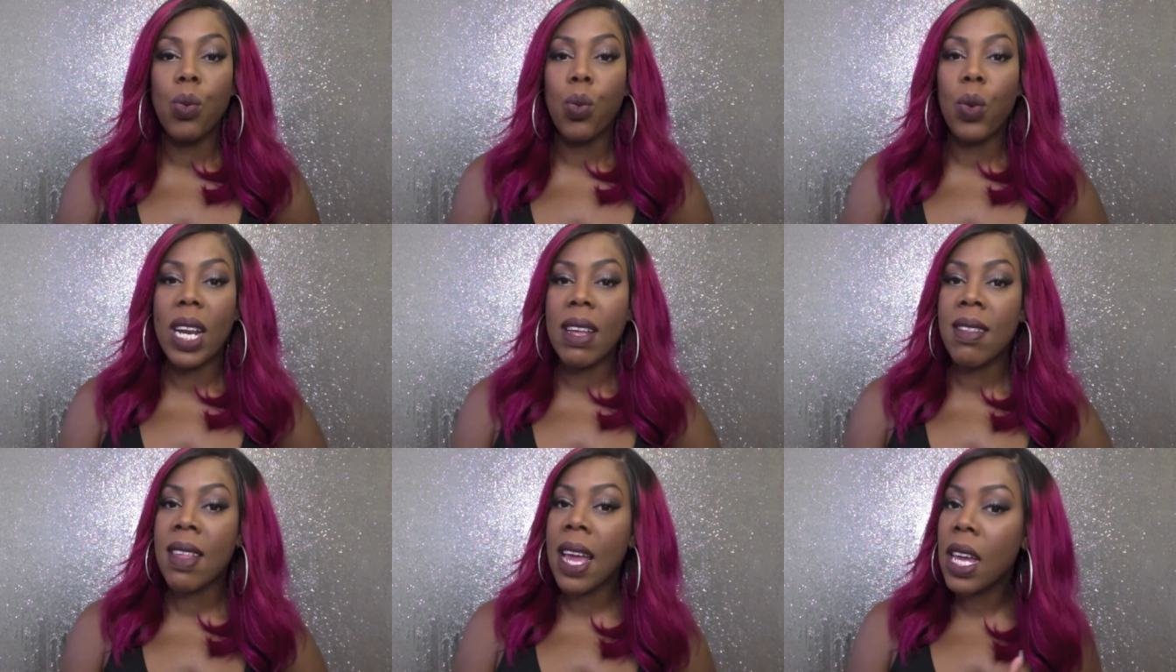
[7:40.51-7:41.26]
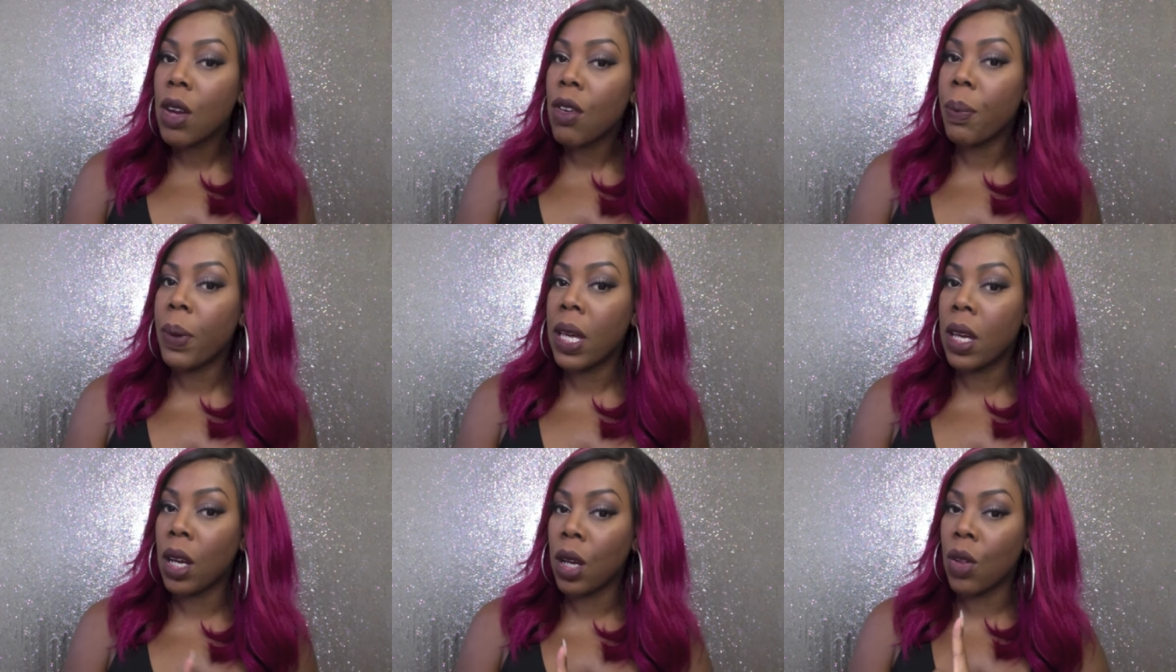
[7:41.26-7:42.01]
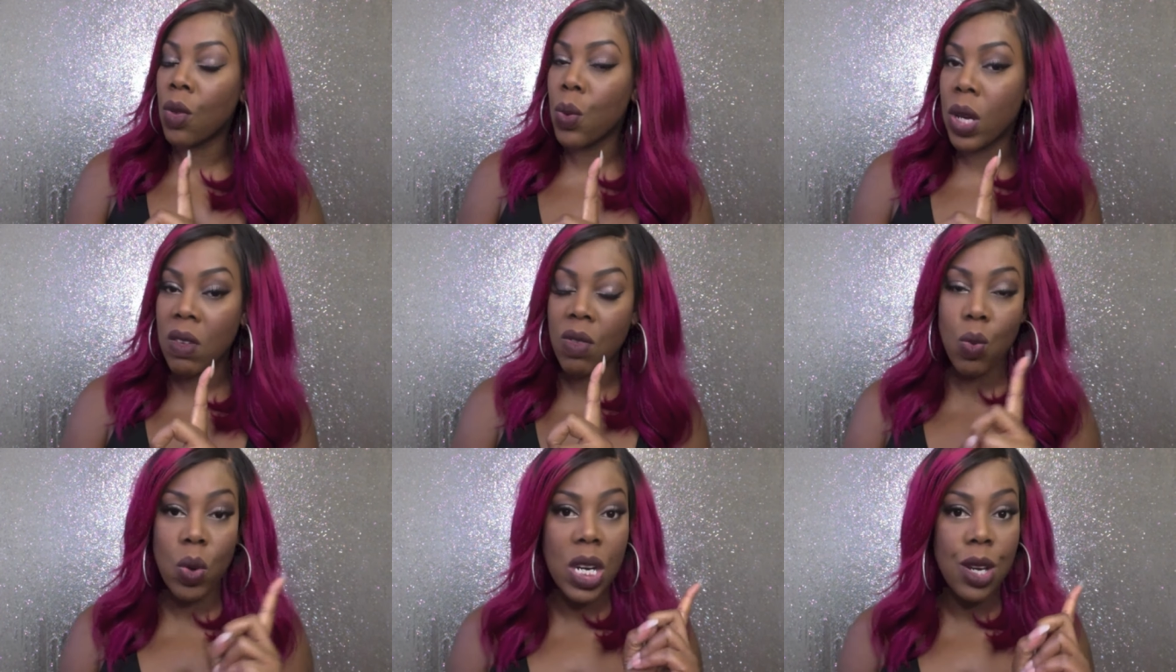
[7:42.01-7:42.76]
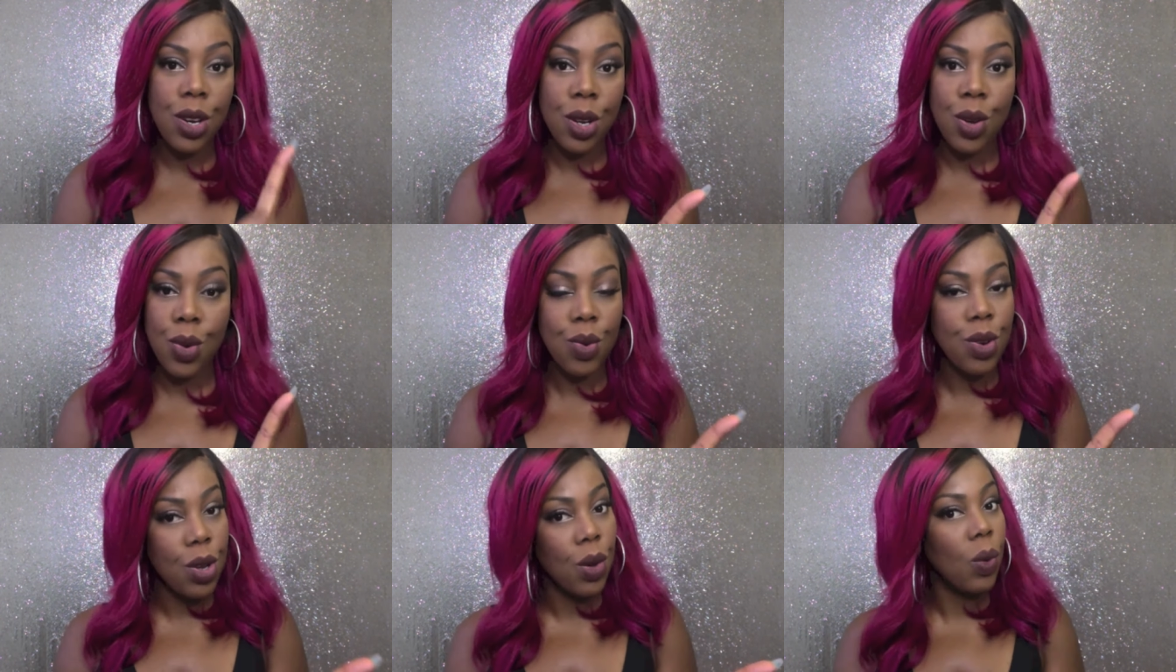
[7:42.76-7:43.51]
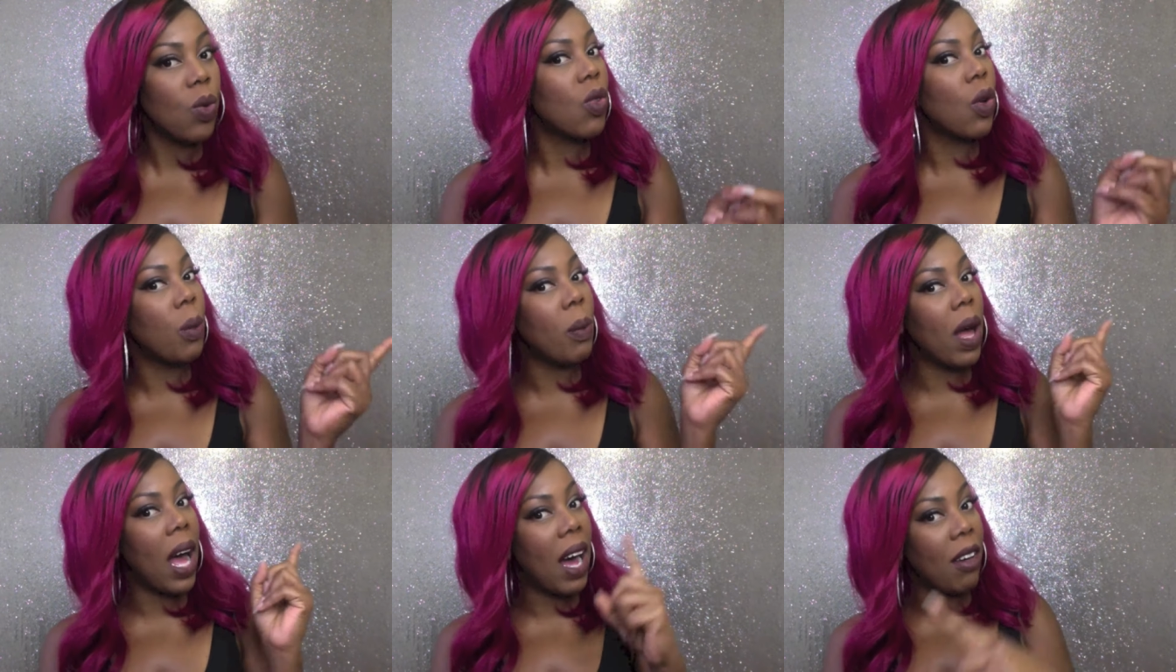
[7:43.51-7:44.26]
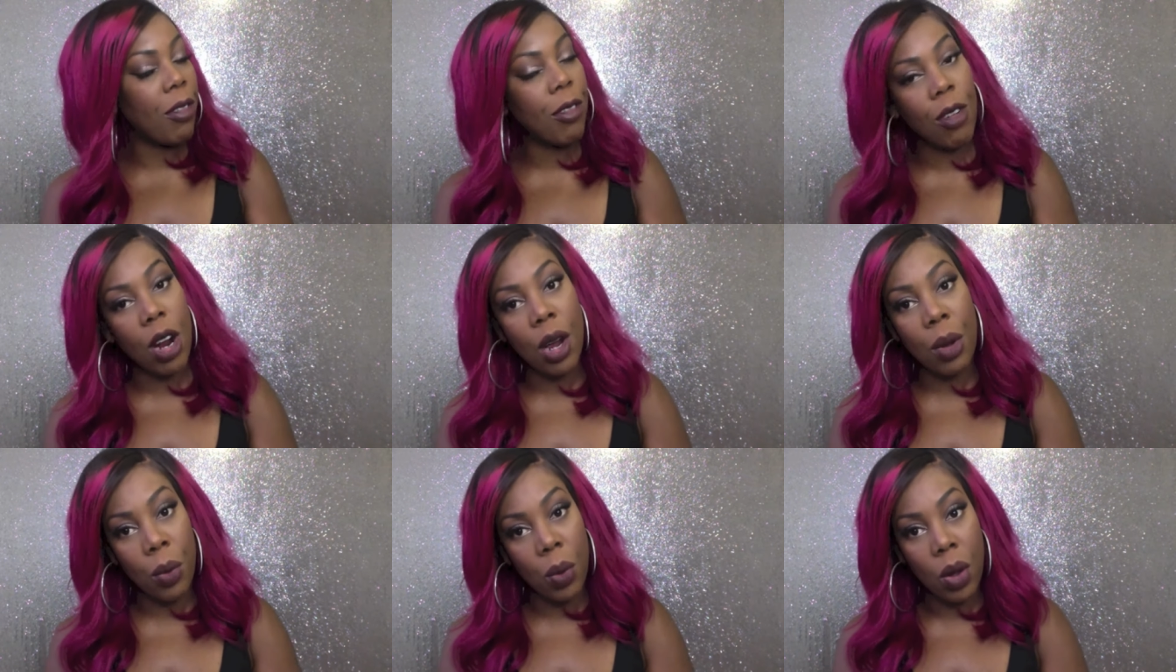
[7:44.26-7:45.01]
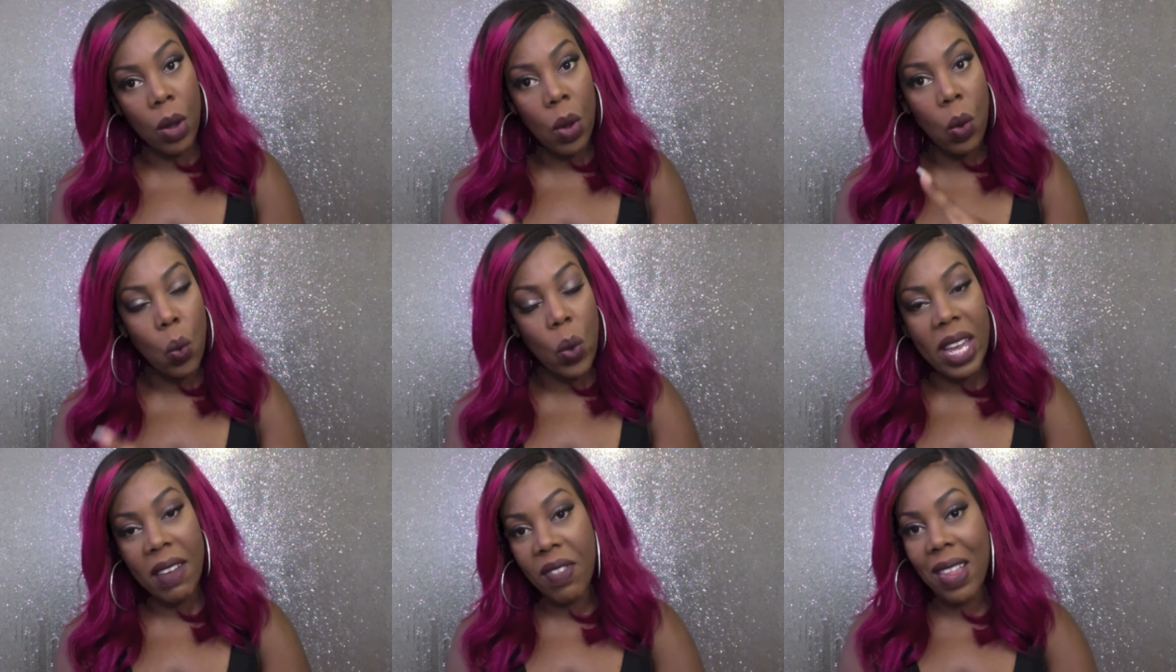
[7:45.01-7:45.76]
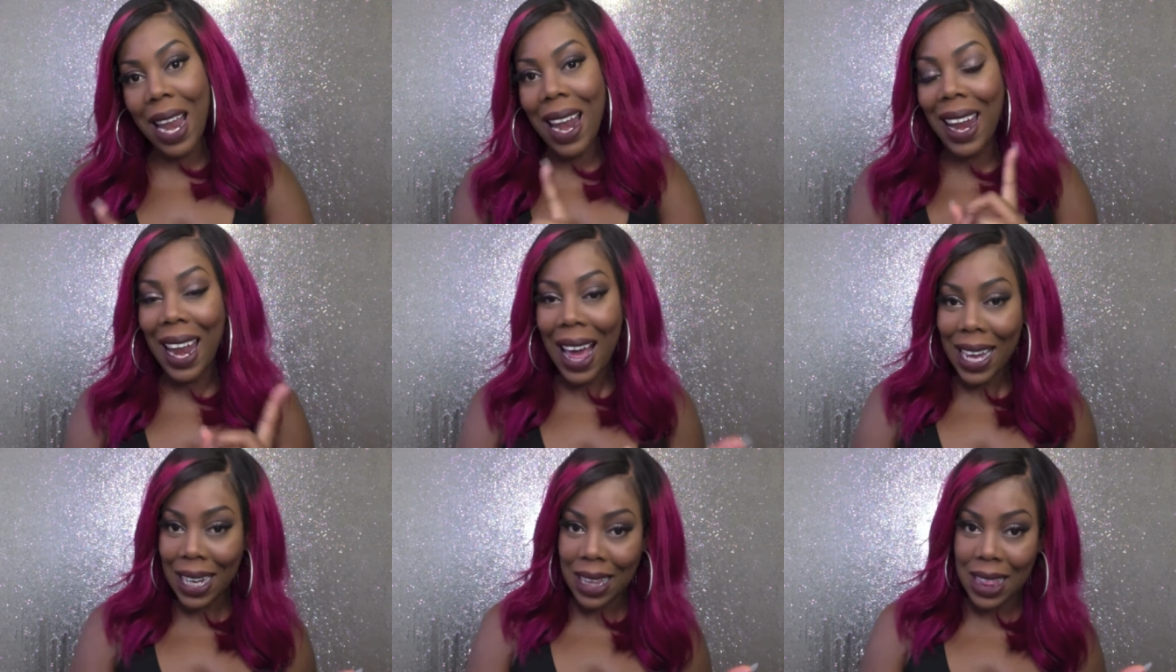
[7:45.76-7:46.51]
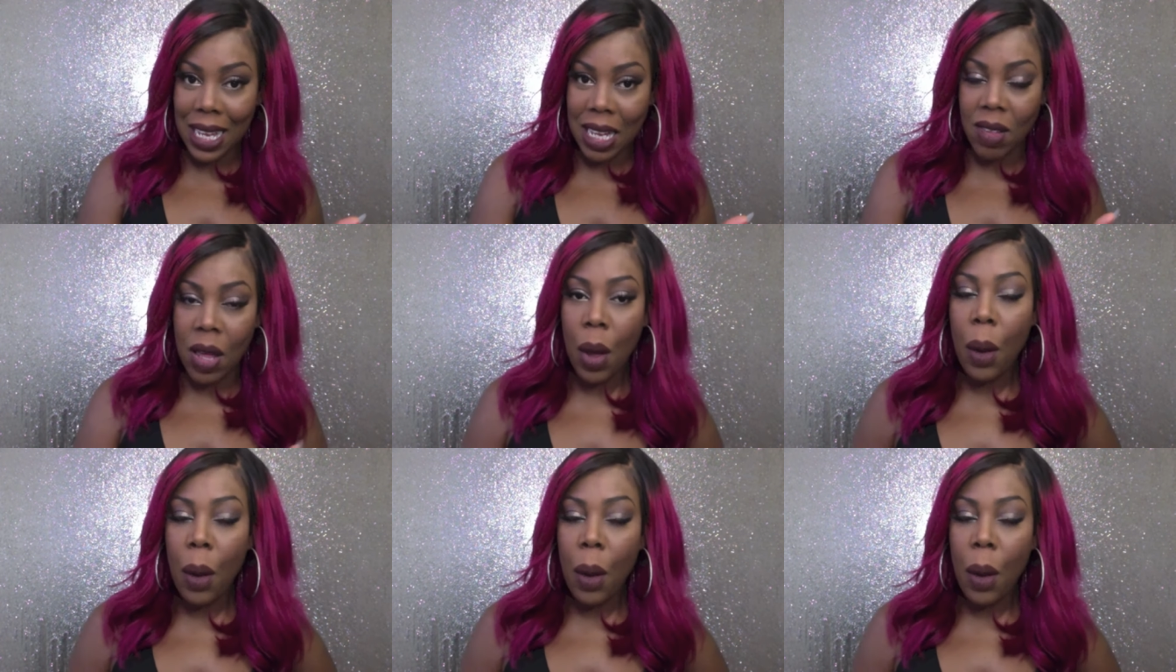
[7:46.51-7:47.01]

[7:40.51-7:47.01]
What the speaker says: When I say European girls weaves, we do some Afro weaves like this,